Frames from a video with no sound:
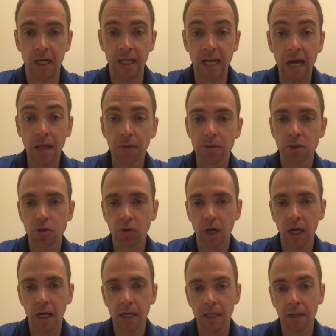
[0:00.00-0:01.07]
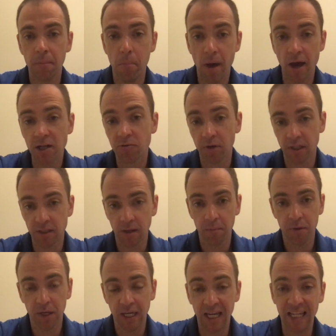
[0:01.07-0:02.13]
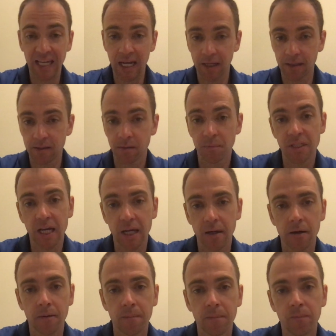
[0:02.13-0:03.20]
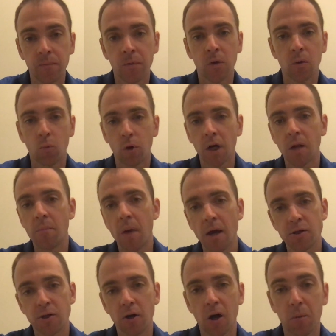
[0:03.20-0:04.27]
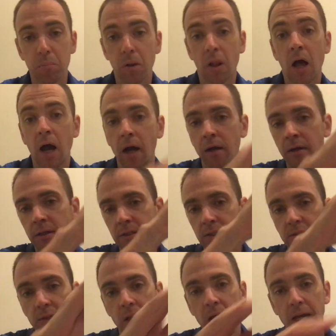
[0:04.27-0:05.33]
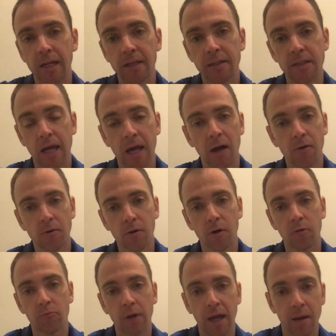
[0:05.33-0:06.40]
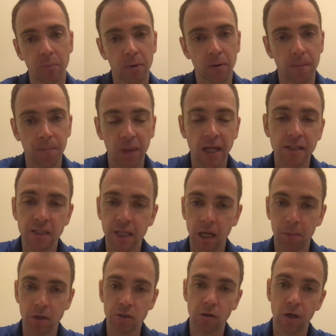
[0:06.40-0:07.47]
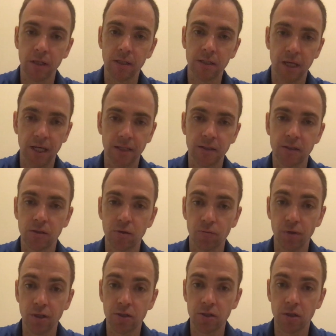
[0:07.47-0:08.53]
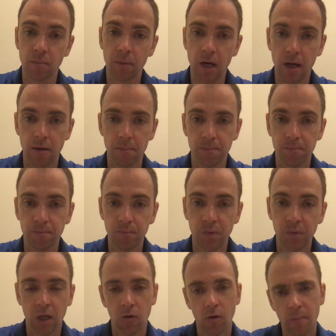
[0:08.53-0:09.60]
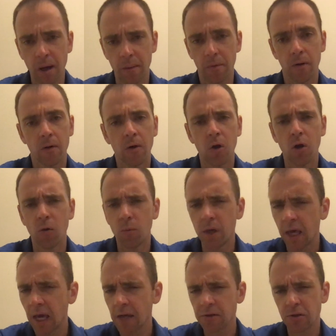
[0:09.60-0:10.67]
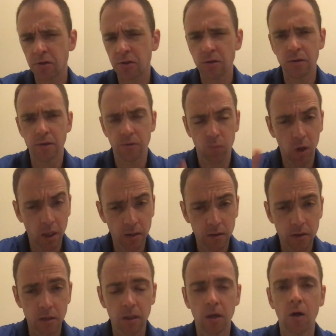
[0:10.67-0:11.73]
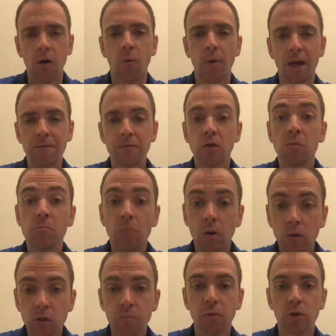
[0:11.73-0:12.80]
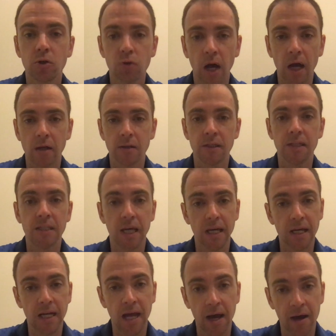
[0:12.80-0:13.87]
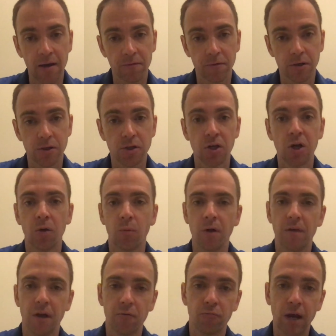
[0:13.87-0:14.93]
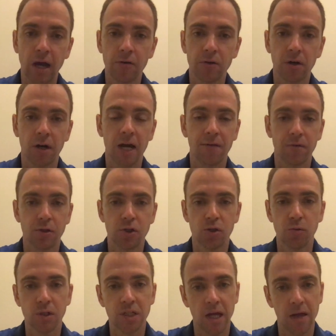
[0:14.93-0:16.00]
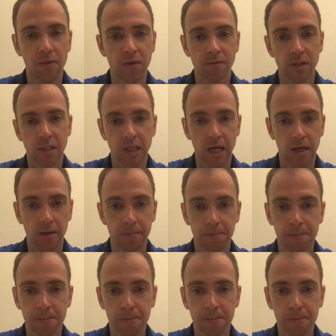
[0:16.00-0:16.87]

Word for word: Now let's try measuring something and getting some data. We're going to measure a block sliding down a ramp and see how much long it takes to reach the bottom. Remember, we can't just do this once. We have to do multiple trials and take an average. We then round our average to a tenth of a second.